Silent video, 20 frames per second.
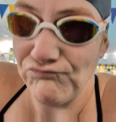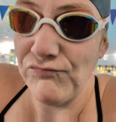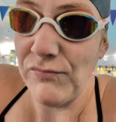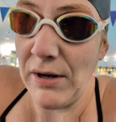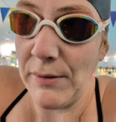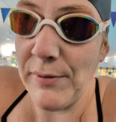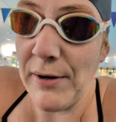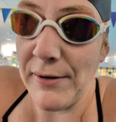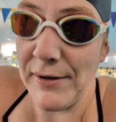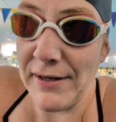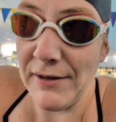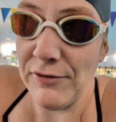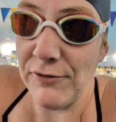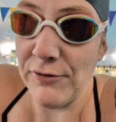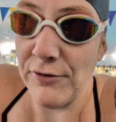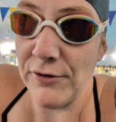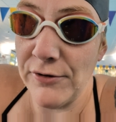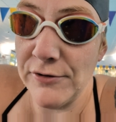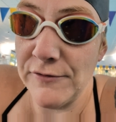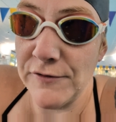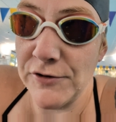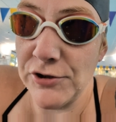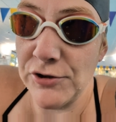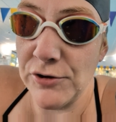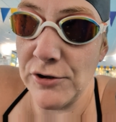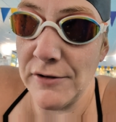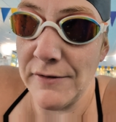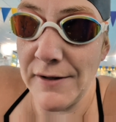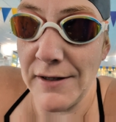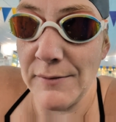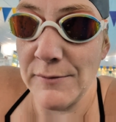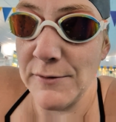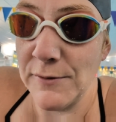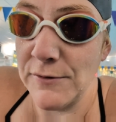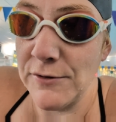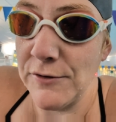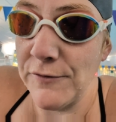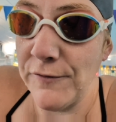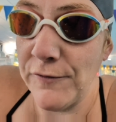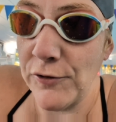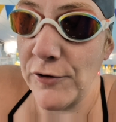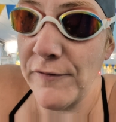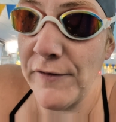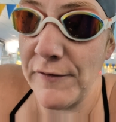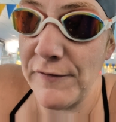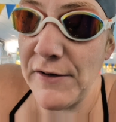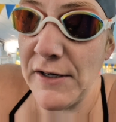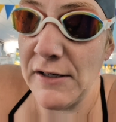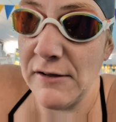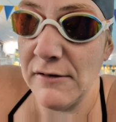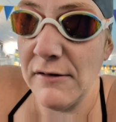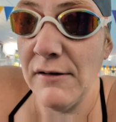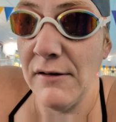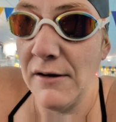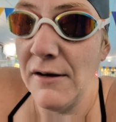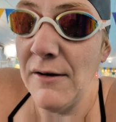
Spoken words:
I'll probably get through those for sure, and then I'm supposed to do 450s.